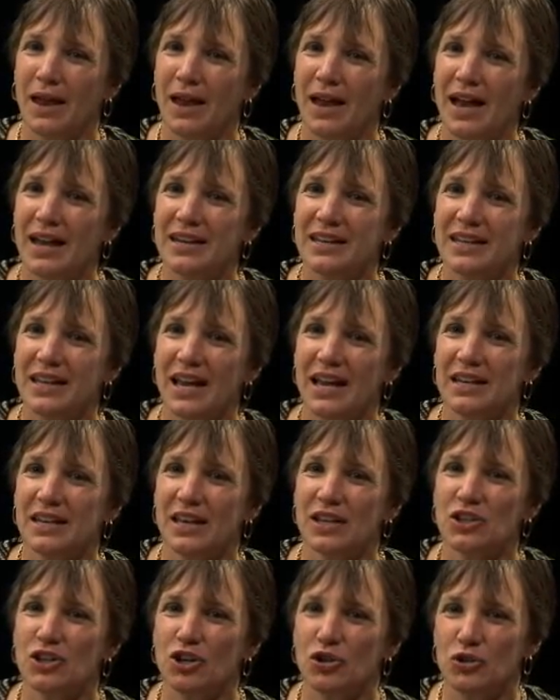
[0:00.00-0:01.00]
And
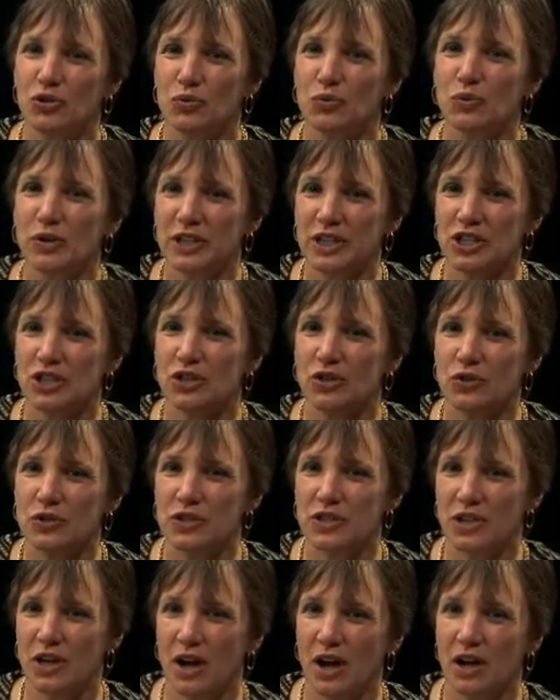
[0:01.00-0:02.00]
you list those
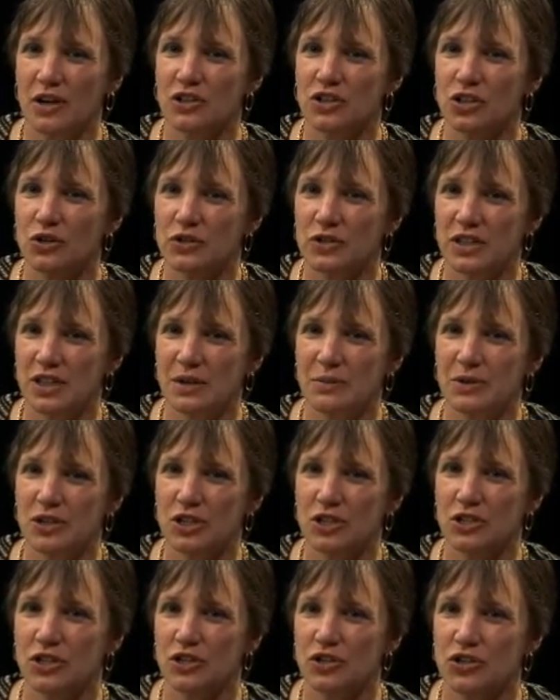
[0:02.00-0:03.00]
songs, those
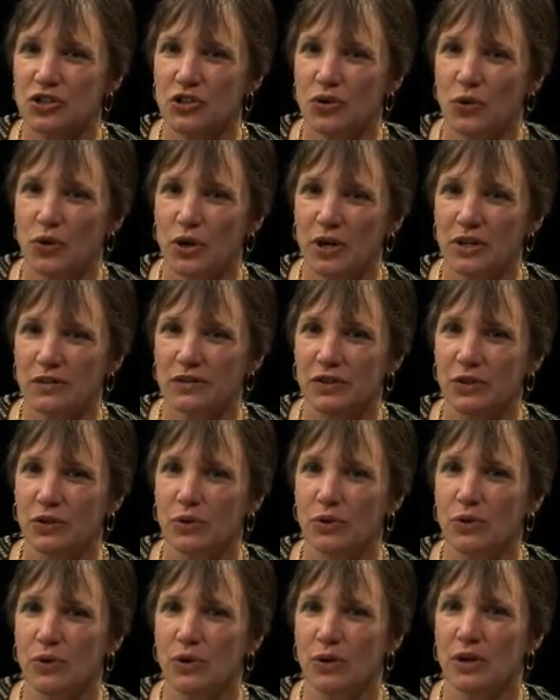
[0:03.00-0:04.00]
images, the sword of the
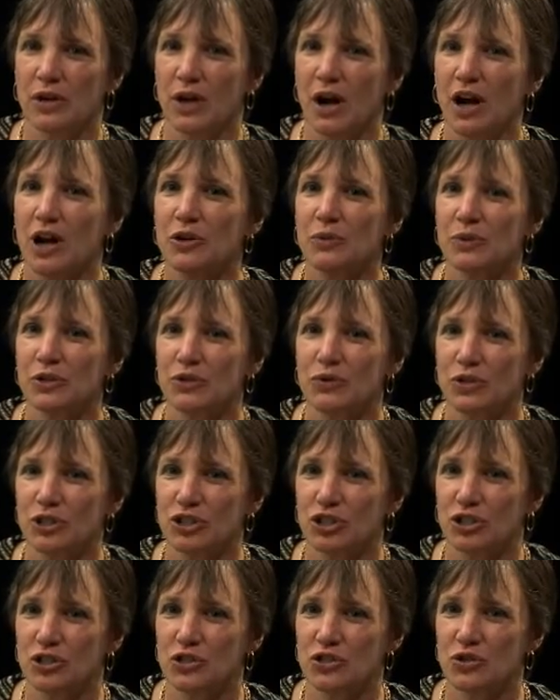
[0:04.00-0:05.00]
Lord, onward
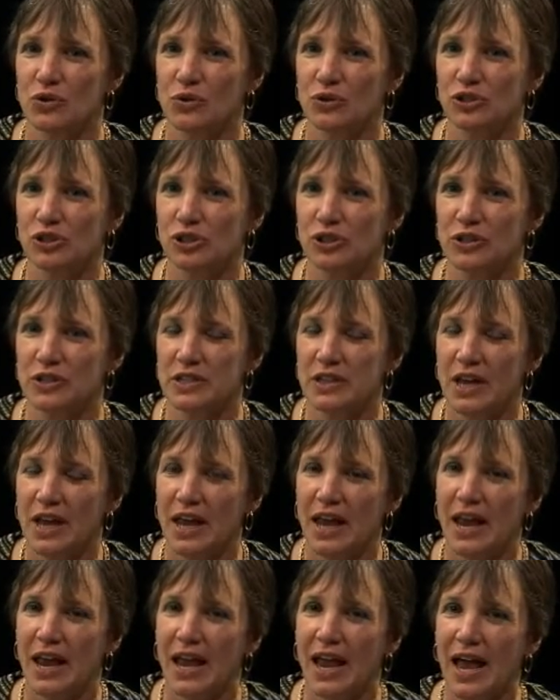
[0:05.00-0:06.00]
Christian soldiers,
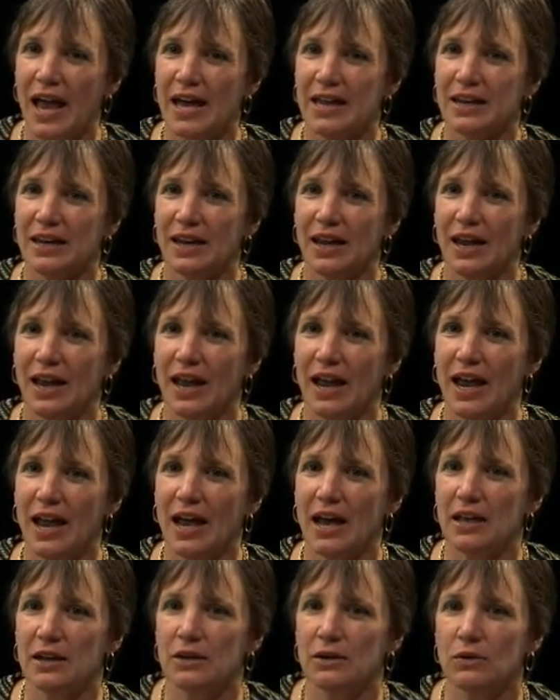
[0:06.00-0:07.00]
and
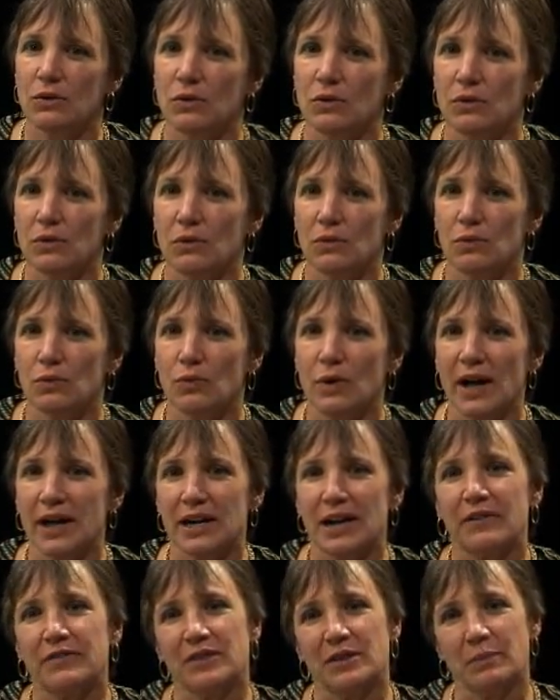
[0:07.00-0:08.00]
right
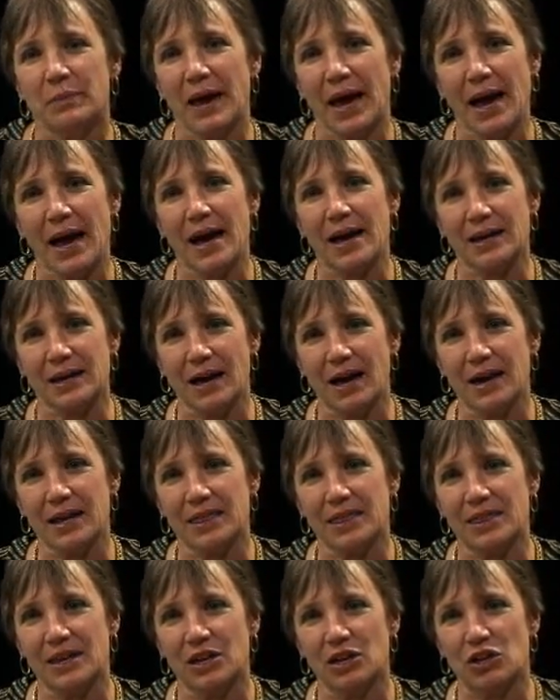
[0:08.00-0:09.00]
off the bat, I
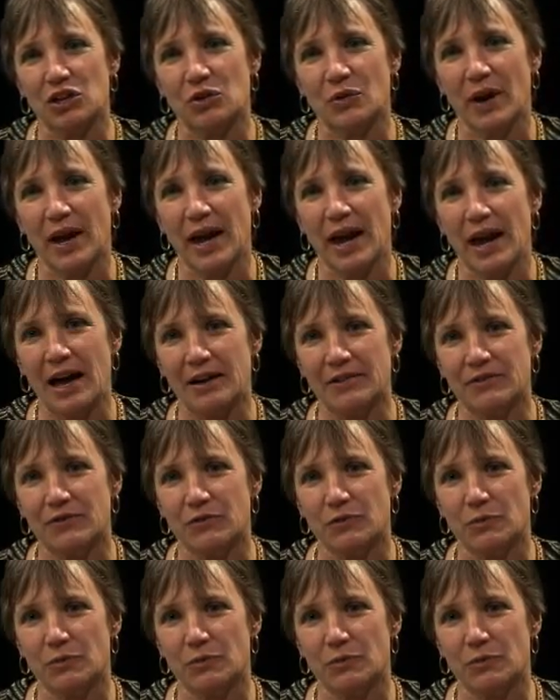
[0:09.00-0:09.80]
think you have